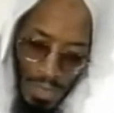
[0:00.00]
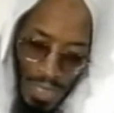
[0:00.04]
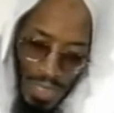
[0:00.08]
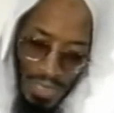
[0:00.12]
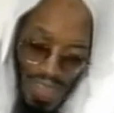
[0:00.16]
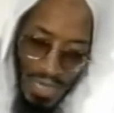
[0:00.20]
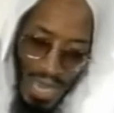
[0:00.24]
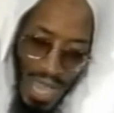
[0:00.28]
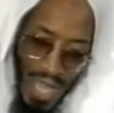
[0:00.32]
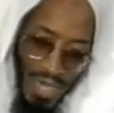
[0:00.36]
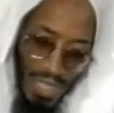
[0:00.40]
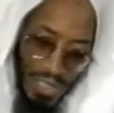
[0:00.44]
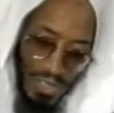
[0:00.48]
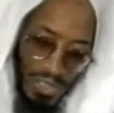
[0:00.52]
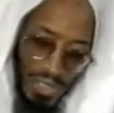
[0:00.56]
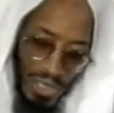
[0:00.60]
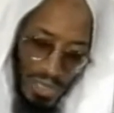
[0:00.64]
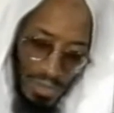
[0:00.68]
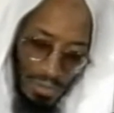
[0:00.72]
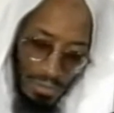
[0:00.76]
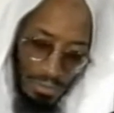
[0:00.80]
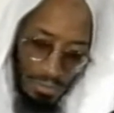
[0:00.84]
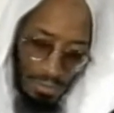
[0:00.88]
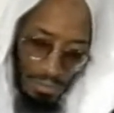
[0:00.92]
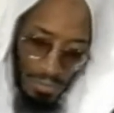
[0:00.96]

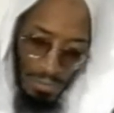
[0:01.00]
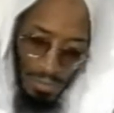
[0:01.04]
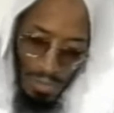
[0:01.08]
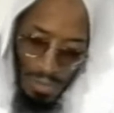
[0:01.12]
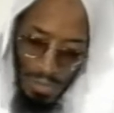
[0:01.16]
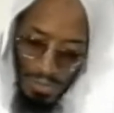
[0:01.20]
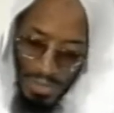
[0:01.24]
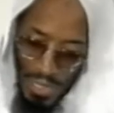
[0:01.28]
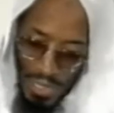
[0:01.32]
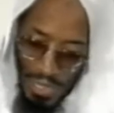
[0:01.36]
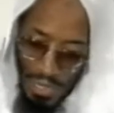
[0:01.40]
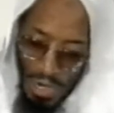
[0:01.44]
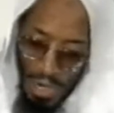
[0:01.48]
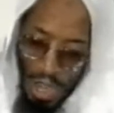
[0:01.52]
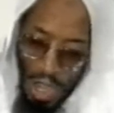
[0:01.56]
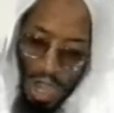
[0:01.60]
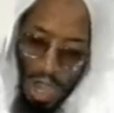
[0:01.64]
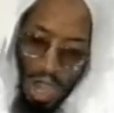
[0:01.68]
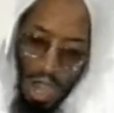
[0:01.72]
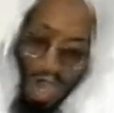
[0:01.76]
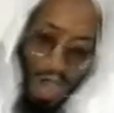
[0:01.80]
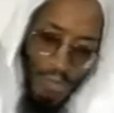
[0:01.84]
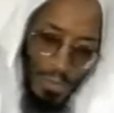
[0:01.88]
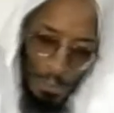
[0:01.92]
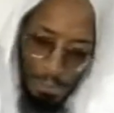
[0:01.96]
Acknowledging that
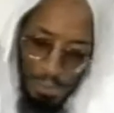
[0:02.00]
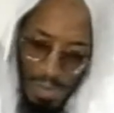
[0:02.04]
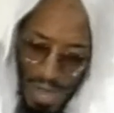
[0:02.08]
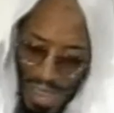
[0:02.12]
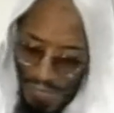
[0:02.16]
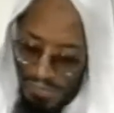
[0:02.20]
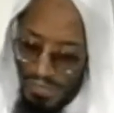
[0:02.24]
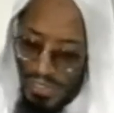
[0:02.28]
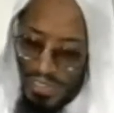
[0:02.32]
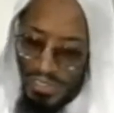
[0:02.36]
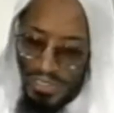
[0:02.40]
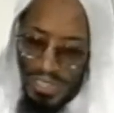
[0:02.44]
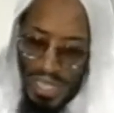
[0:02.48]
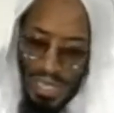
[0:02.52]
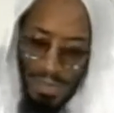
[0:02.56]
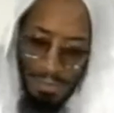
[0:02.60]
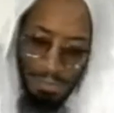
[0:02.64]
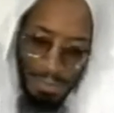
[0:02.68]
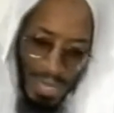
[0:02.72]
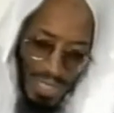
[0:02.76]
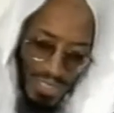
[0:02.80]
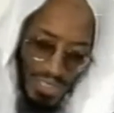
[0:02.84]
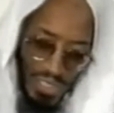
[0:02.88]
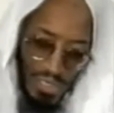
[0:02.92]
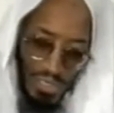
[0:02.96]
all the prophets
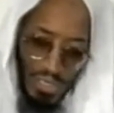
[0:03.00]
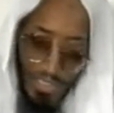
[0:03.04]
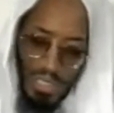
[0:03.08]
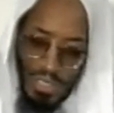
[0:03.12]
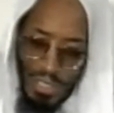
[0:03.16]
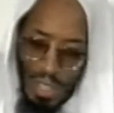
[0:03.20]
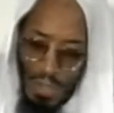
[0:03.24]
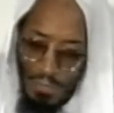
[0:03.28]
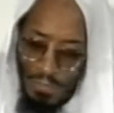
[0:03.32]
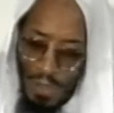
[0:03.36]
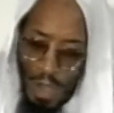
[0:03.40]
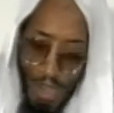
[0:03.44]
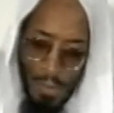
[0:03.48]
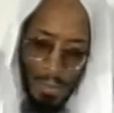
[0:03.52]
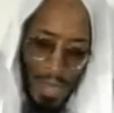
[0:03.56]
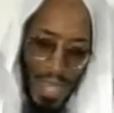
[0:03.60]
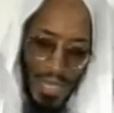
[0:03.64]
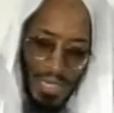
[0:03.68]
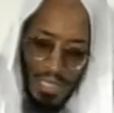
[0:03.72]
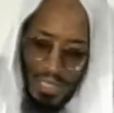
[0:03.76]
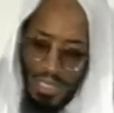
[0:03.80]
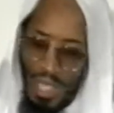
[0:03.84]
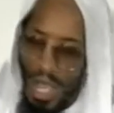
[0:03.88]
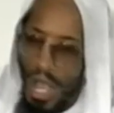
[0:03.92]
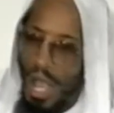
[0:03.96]
and messengers of
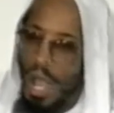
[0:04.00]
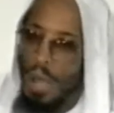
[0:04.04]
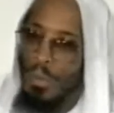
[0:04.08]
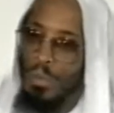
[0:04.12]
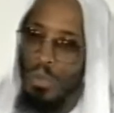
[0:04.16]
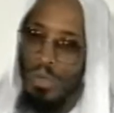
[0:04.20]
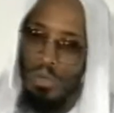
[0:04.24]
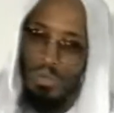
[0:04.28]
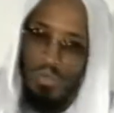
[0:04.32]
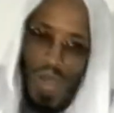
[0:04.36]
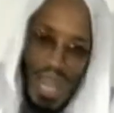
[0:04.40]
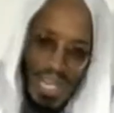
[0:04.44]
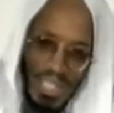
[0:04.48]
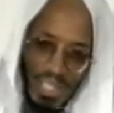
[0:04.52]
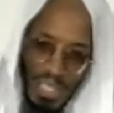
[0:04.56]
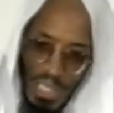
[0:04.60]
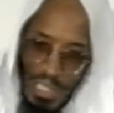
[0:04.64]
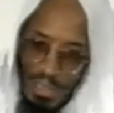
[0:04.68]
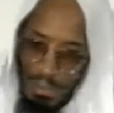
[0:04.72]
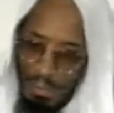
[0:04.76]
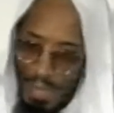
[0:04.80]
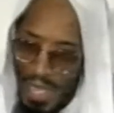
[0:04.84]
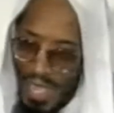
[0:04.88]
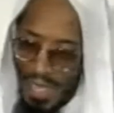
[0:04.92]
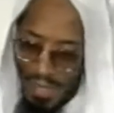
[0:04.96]
Almighty God were
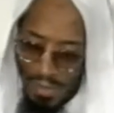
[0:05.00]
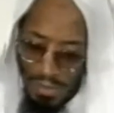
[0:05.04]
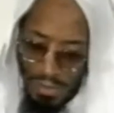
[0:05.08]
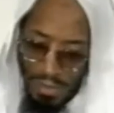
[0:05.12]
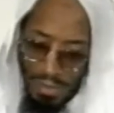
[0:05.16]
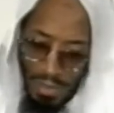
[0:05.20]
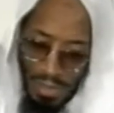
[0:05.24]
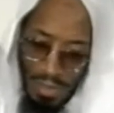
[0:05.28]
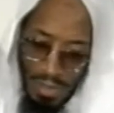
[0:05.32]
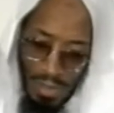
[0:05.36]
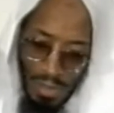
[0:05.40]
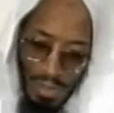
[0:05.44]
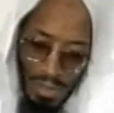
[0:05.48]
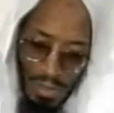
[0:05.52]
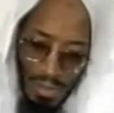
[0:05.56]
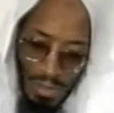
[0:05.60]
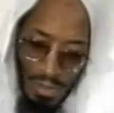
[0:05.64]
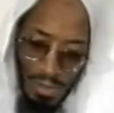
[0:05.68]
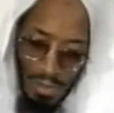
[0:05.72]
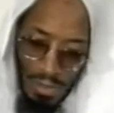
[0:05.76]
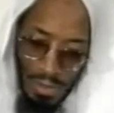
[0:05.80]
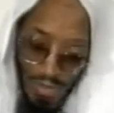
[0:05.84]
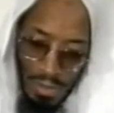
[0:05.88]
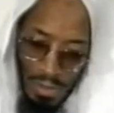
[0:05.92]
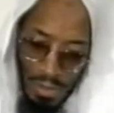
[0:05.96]
righteous men,
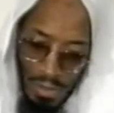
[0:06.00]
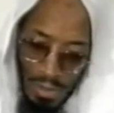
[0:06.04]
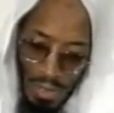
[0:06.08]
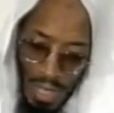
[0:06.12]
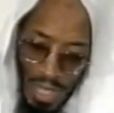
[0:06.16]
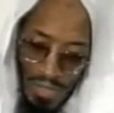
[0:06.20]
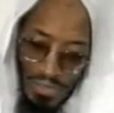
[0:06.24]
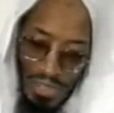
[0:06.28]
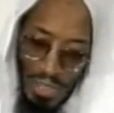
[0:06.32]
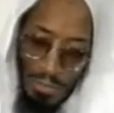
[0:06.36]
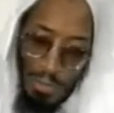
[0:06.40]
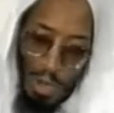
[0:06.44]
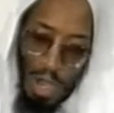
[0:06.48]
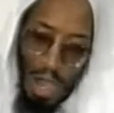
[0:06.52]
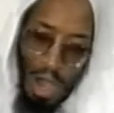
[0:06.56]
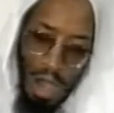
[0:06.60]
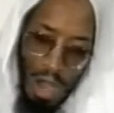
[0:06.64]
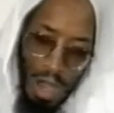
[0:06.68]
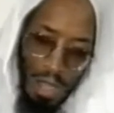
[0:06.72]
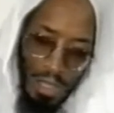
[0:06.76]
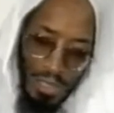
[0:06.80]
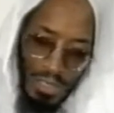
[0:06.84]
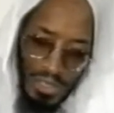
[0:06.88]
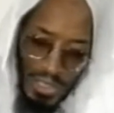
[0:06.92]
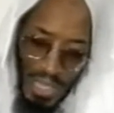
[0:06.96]
and they were
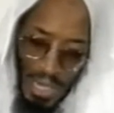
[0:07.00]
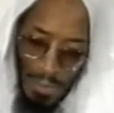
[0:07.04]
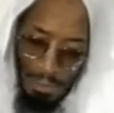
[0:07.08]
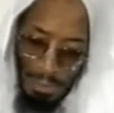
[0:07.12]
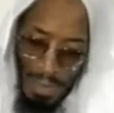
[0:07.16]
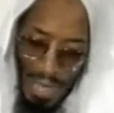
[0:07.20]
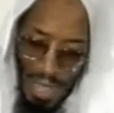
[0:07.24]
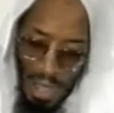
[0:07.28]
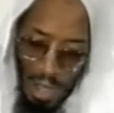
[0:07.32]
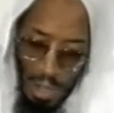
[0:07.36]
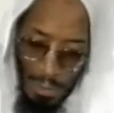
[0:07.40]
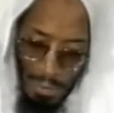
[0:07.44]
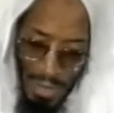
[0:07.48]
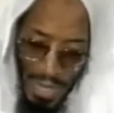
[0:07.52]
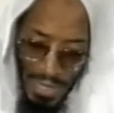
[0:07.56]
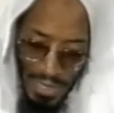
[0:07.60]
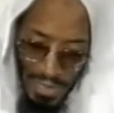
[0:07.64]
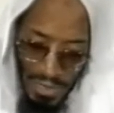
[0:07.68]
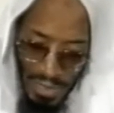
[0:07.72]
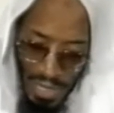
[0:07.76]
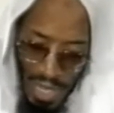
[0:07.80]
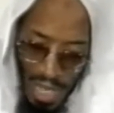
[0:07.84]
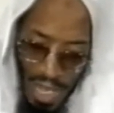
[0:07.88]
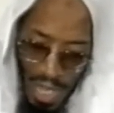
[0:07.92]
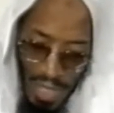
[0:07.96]
all sent by Almighty
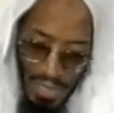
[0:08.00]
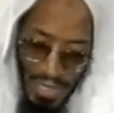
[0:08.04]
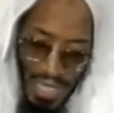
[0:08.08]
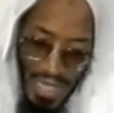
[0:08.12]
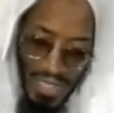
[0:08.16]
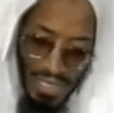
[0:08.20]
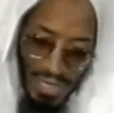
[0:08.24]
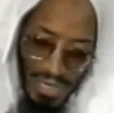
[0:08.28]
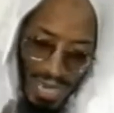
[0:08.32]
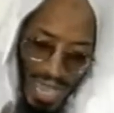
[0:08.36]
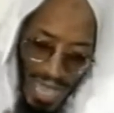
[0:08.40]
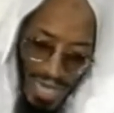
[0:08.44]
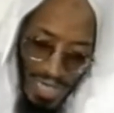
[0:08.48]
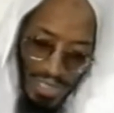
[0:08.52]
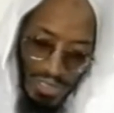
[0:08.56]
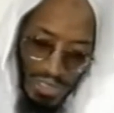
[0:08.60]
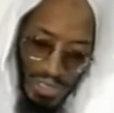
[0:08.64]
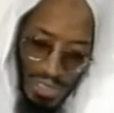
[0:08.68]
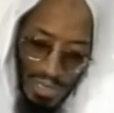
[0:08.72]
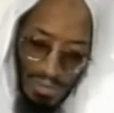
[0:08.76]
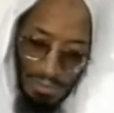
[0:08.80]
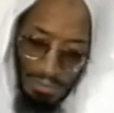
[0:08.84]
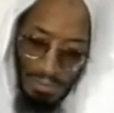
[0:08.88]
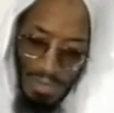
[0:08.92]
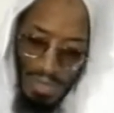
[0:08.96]
God,
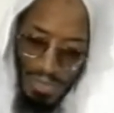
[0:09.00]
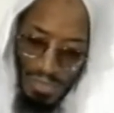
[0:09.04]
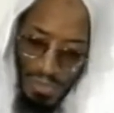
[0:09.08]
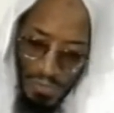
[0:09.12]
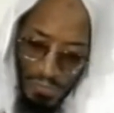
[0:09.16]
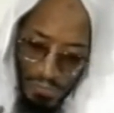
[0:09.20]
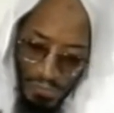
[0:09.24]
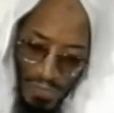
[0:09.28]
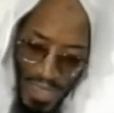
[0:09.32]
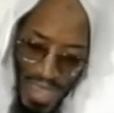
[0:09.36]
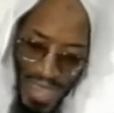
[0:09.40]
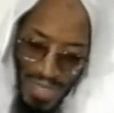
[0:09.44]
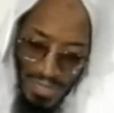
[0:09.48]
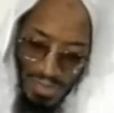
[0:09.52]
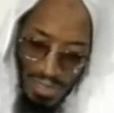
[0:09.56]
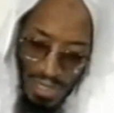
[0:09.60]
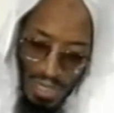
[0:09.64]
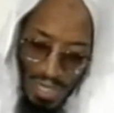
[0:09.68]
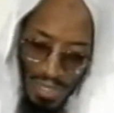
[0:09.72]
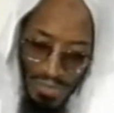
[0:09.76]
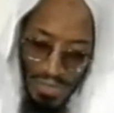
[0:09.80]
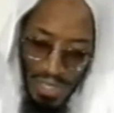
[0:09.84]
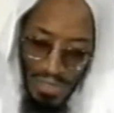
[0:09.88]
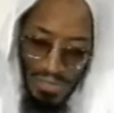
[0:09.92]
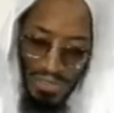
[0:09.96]
acknowledging the fact
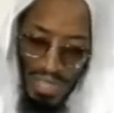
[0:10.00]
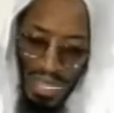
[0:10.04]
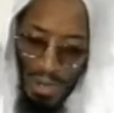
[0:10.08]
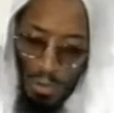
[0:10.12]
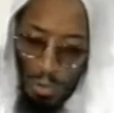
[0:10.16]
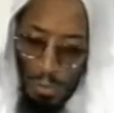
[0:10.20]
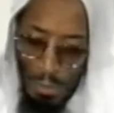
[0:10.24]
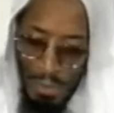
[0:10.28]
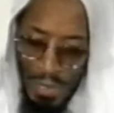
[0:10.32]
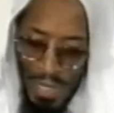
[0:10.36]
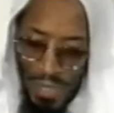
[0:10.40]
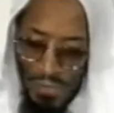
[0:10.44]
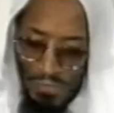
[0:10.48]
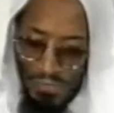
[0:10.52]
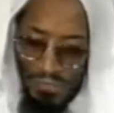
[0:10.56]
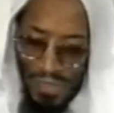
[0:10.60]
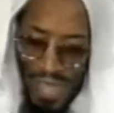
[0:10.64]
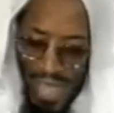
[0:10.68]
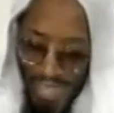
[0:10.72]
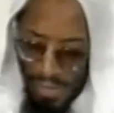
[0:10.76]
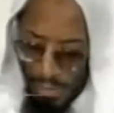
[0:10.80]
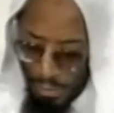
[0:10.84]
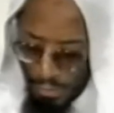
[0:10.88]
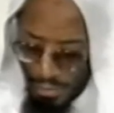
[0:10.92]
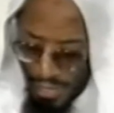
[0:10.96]
that there will be a
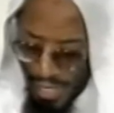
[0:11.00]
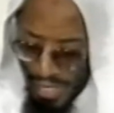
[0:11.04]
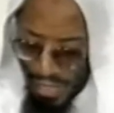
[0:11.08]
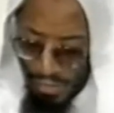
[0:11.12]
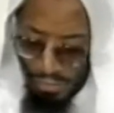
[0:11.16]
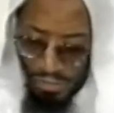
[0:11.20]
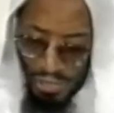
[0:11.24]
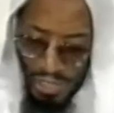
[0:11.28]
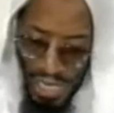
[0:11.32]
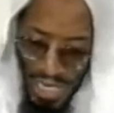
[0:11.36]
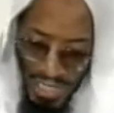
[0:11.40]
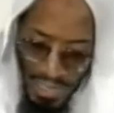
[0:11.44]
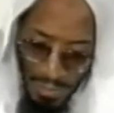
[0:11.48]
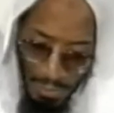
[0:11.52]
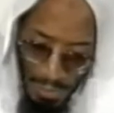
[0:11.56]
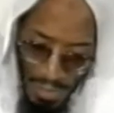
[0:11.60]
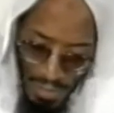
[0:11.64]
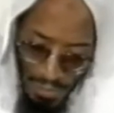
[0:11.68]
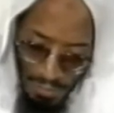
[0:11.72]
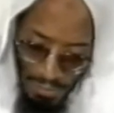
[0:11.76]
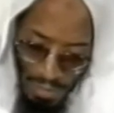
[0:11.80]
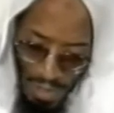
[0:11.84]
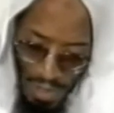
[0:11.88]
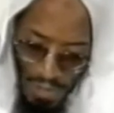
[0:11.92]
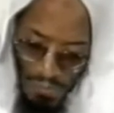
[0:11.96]
final day of
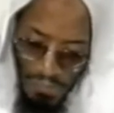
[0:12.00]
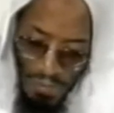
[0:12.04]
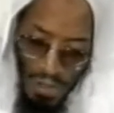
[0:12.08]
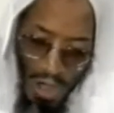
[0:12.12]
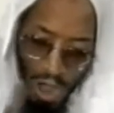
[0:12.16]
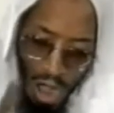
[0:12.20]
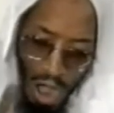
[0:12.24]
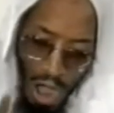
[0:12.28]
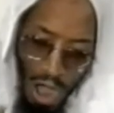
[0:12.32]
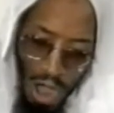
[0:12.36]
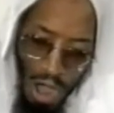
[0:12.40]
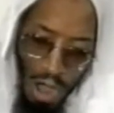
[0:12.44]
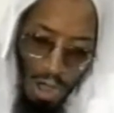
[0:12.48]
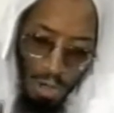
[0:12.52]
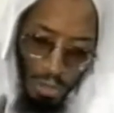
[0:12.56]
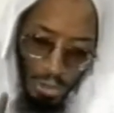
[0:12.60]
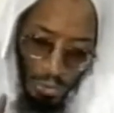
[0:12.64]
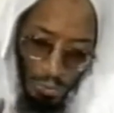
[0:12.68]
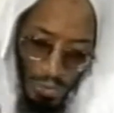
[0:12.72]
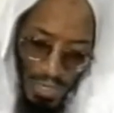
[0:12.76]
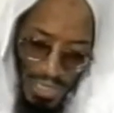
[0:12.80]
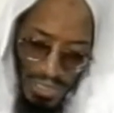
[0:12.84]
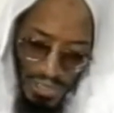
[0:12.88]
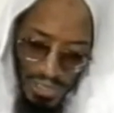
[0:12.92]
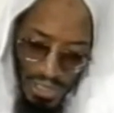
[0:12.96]
judgment for all
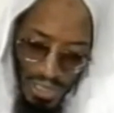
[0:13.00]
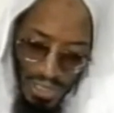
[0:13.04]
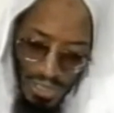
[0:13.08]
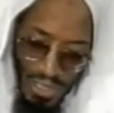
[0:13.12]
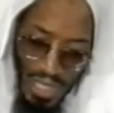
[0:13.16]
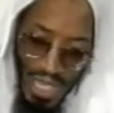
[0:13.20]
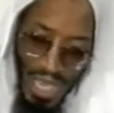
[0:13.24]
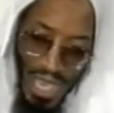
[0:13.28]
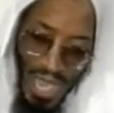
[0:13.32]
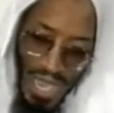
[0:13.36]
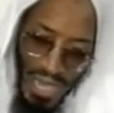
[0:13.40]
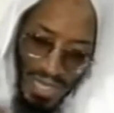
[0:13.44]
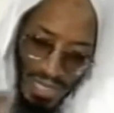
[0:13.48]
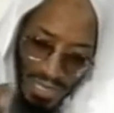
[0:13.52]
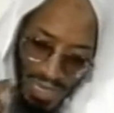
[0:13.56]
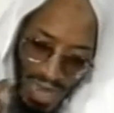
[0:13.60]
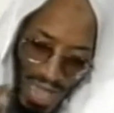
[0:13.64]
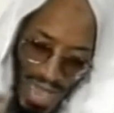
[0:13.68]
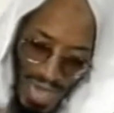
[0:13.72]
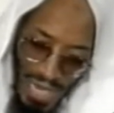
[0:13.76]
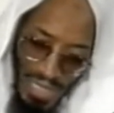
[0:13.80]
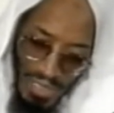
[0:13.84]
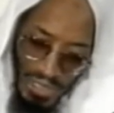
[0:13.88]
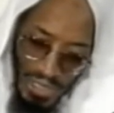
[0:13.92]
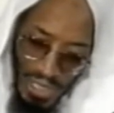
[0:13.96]
creatures,
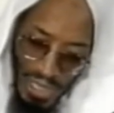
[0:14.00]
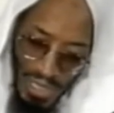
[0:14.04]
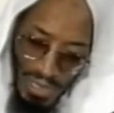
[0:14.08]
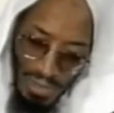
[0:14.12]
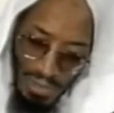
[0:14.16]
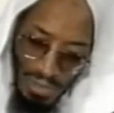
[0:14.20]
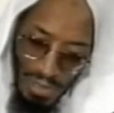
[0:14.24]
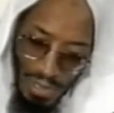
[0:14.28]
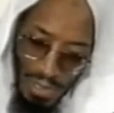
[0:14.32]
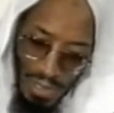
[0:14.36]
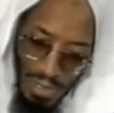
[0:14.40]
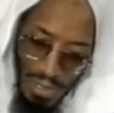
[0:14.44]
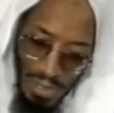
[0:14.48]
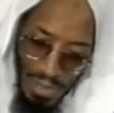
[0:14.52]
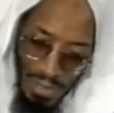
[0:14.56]
acknowledging